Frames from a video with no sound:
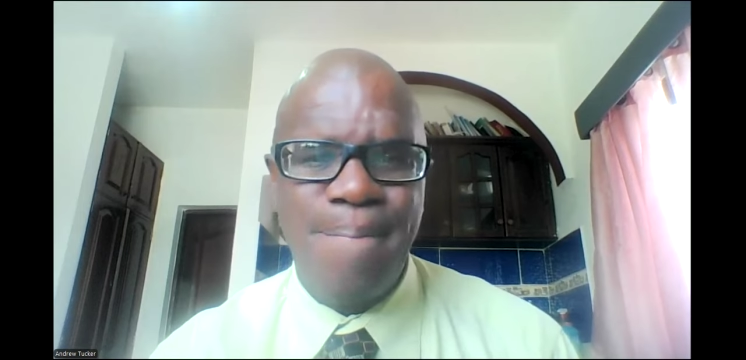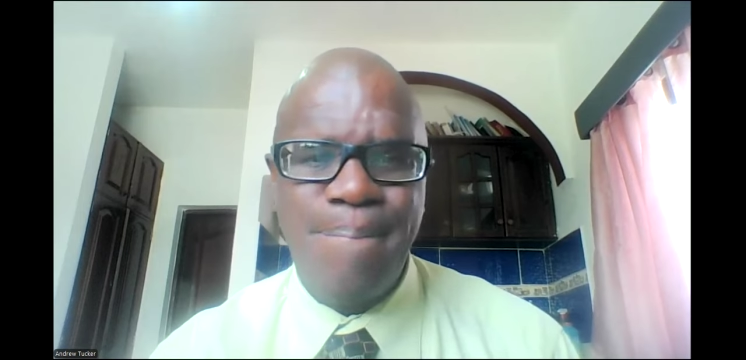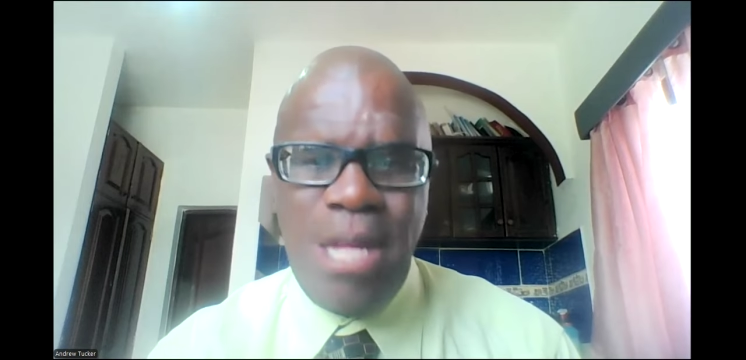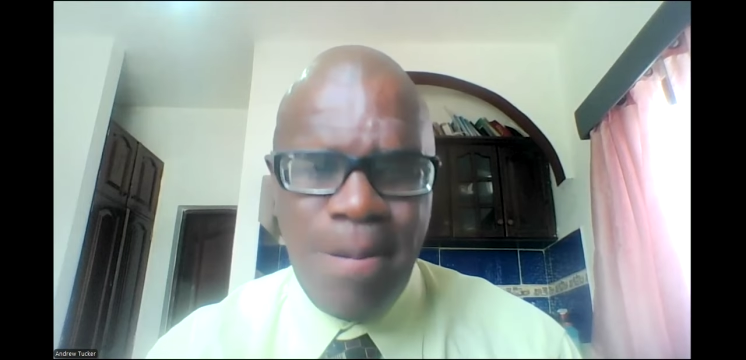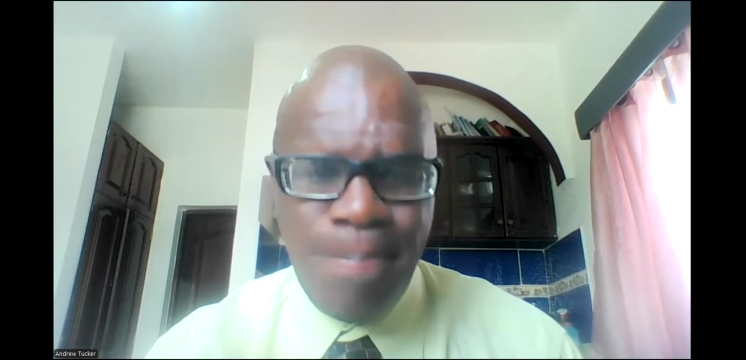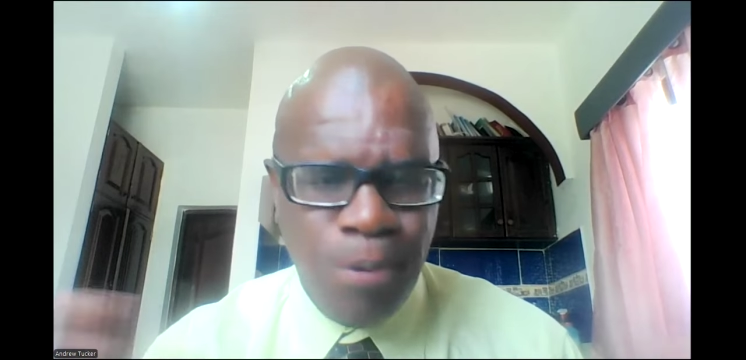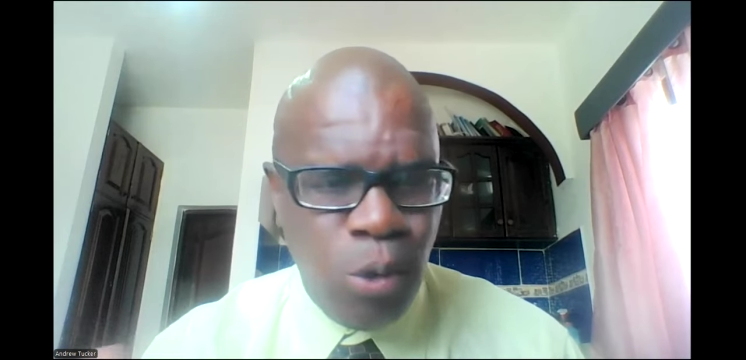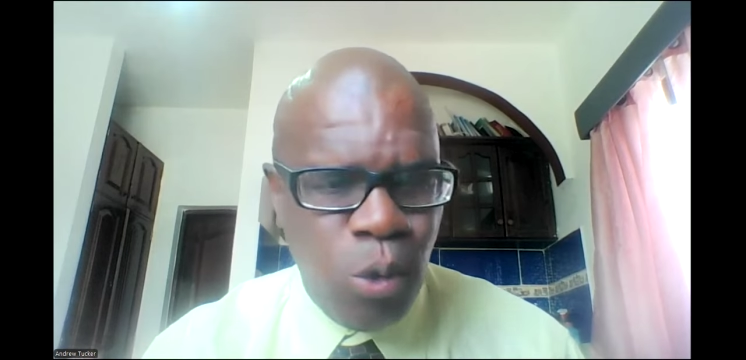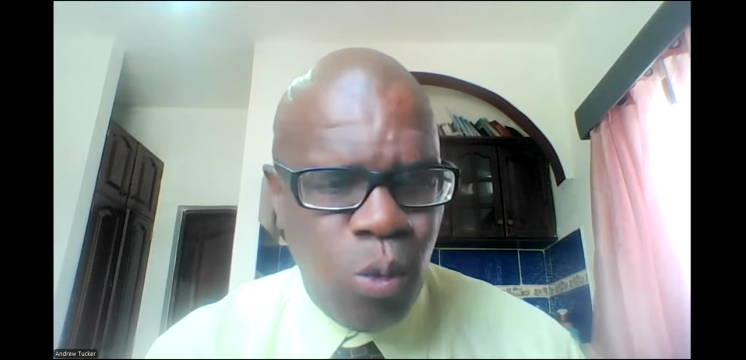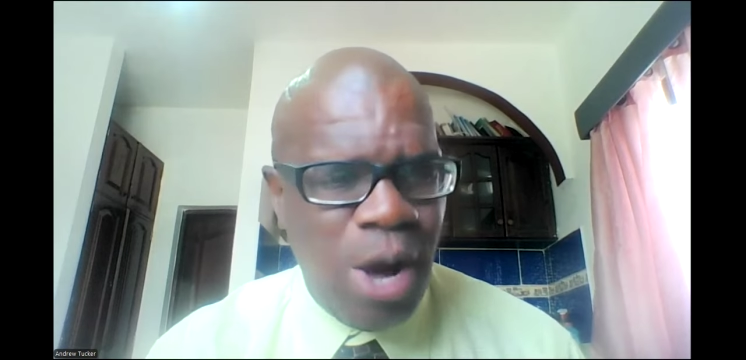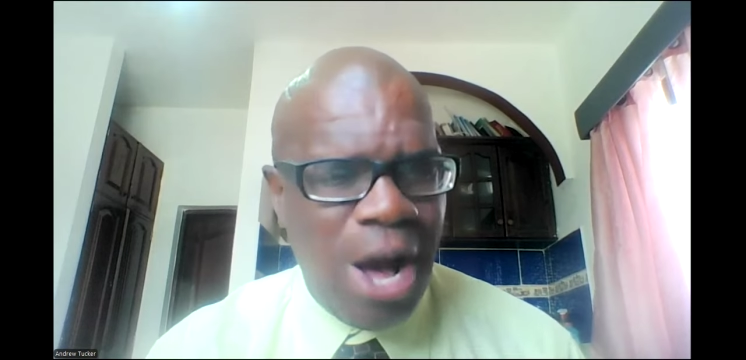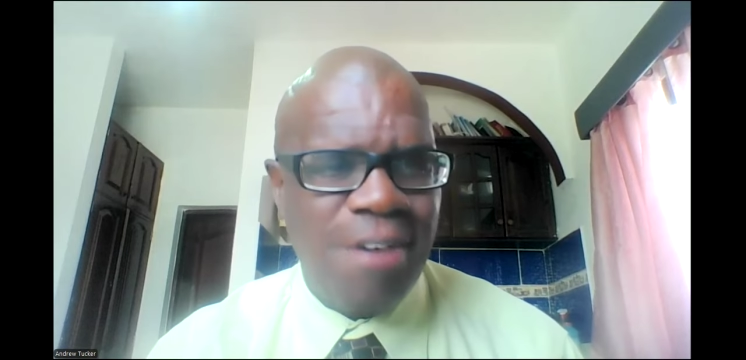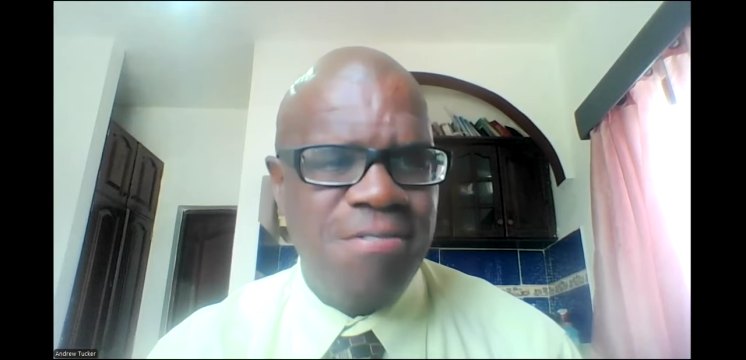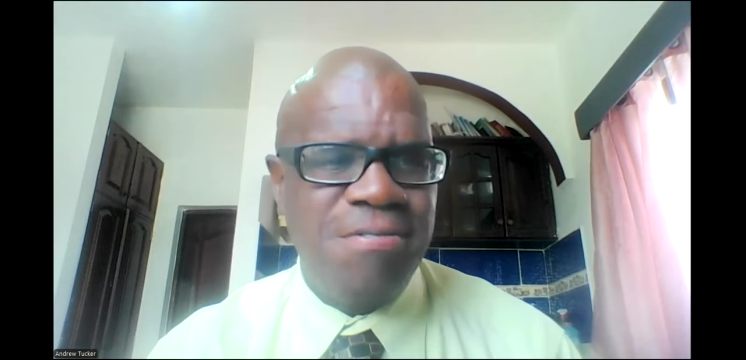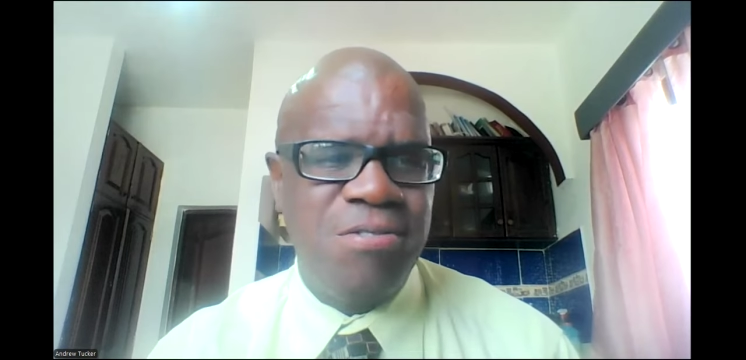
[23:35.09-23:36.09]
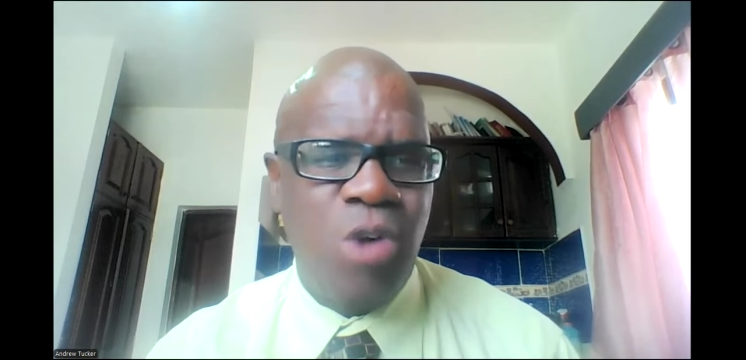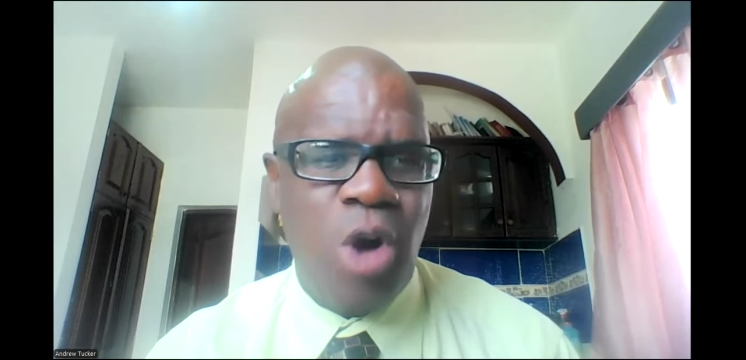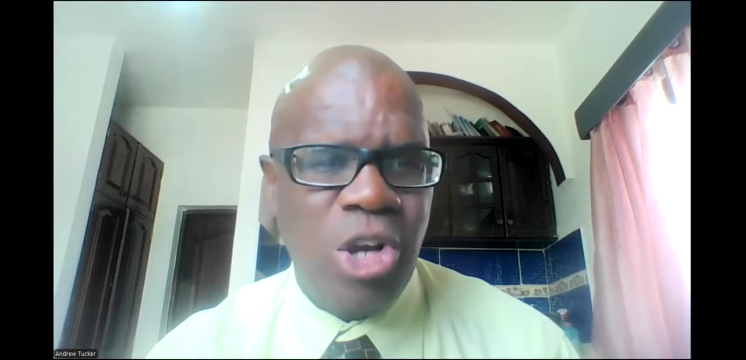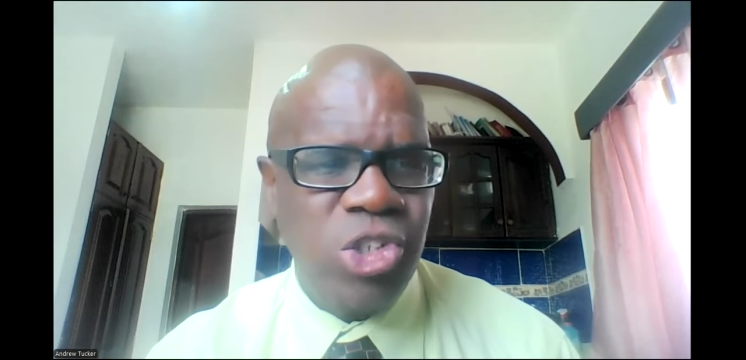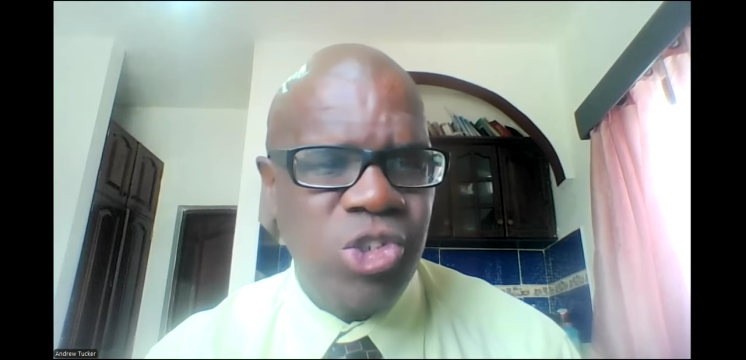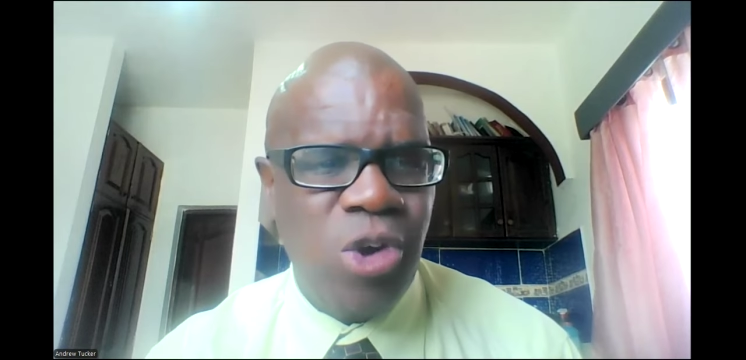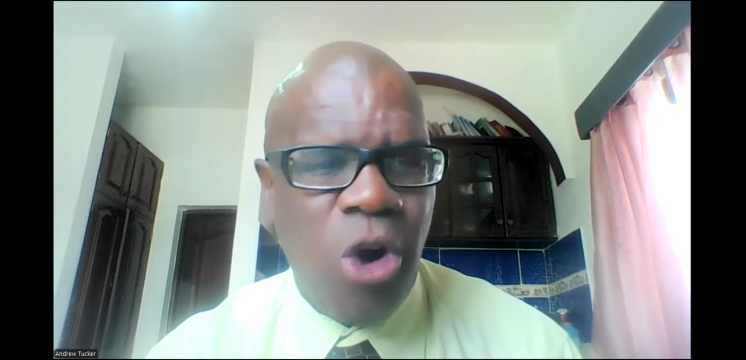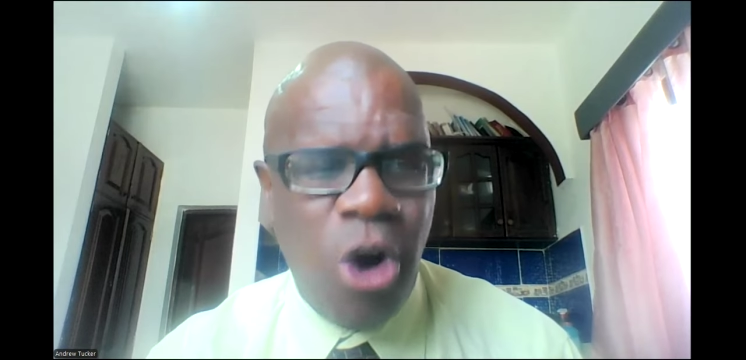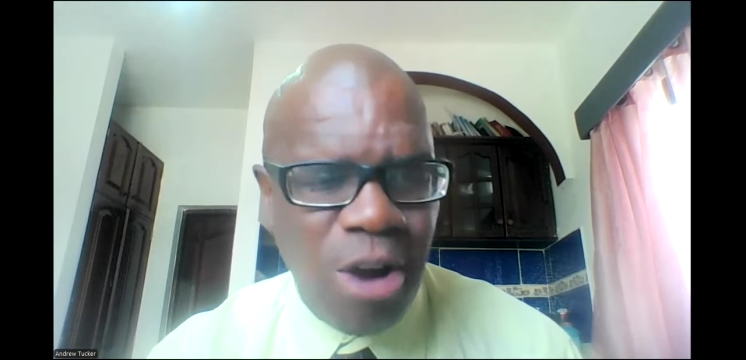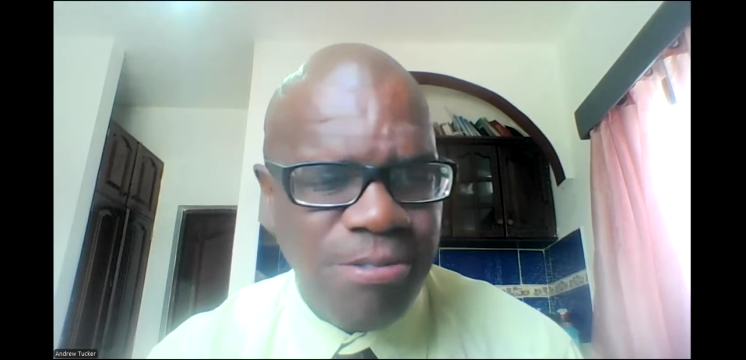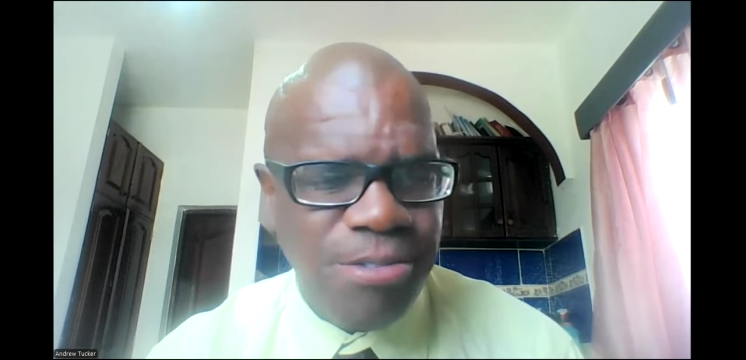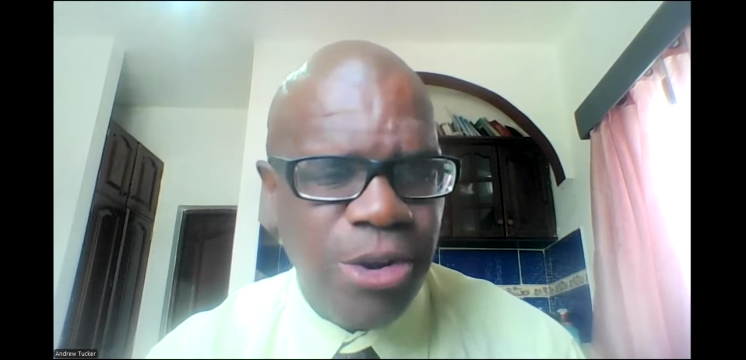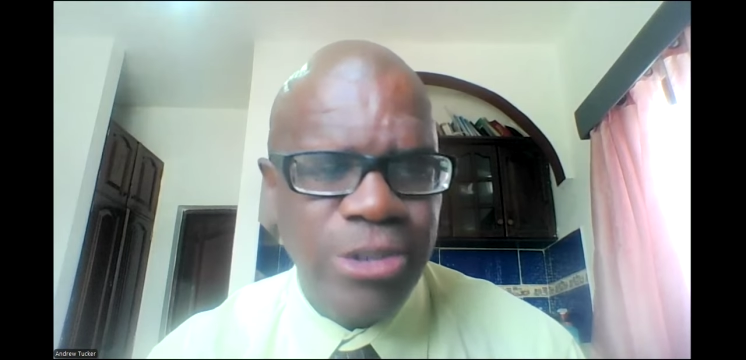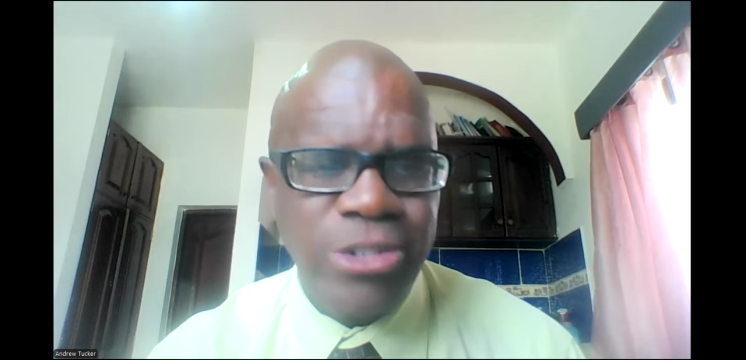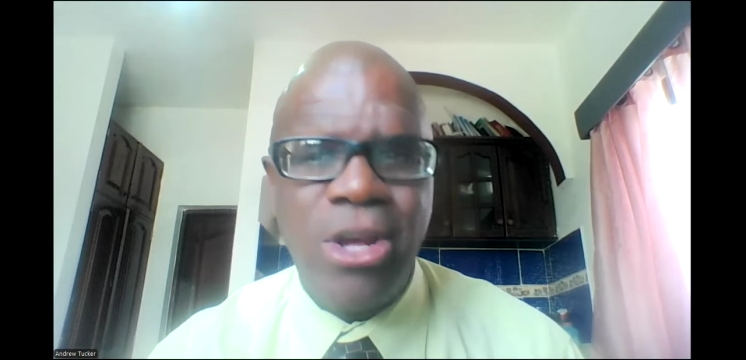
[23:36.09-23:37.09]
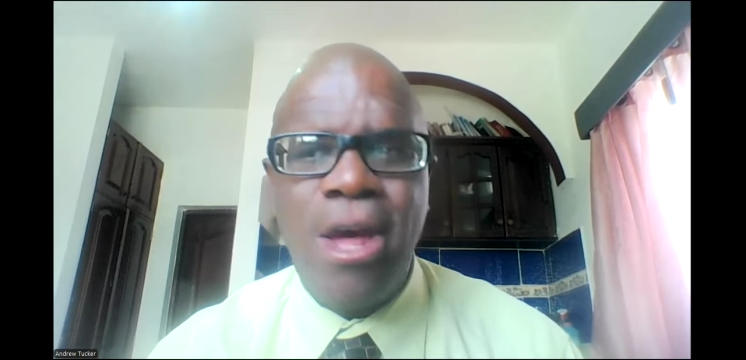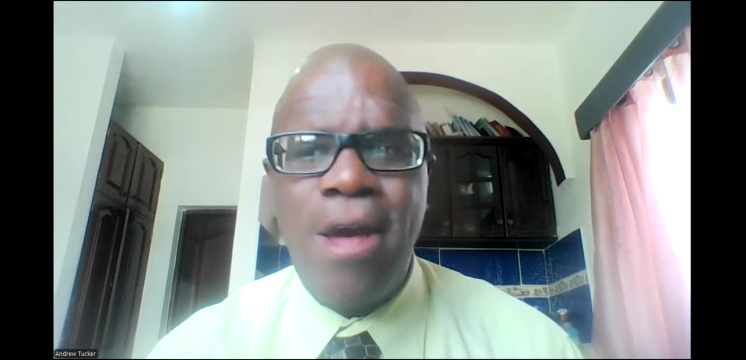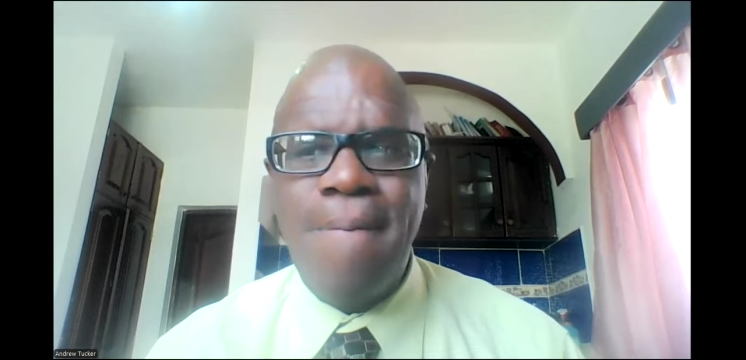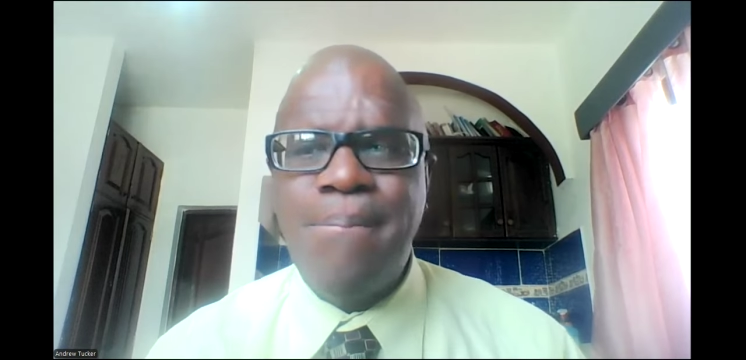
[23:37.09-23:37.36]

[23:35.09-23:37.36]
people who have gone to Harvard,